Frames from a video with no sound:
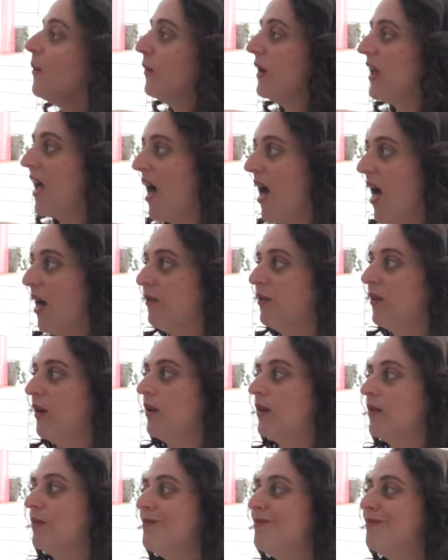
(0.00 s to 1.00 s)
We have
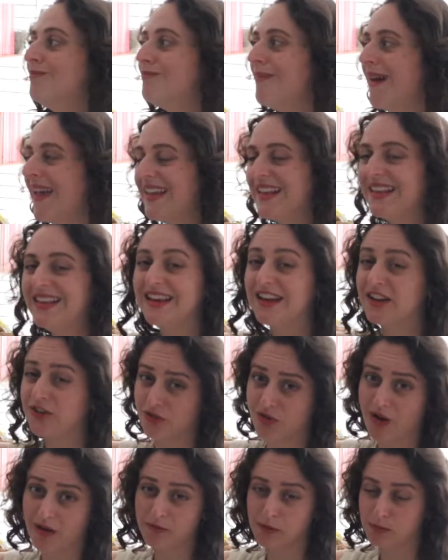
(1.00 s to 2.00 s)
mainly
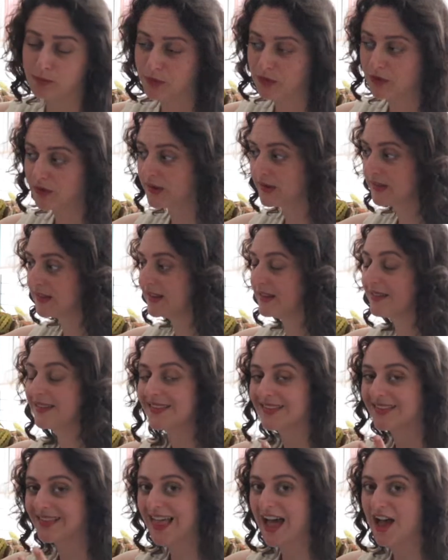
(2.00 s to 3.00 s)
travel books
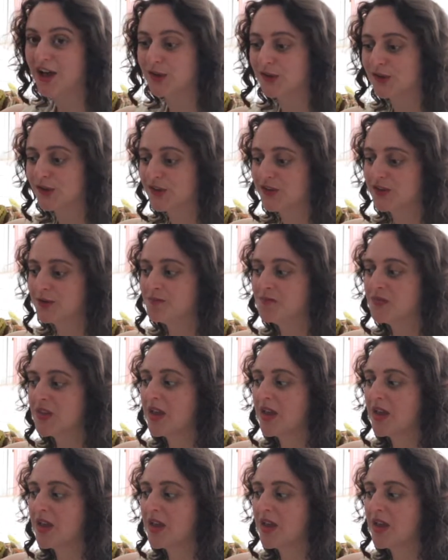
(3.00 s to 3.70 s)
slash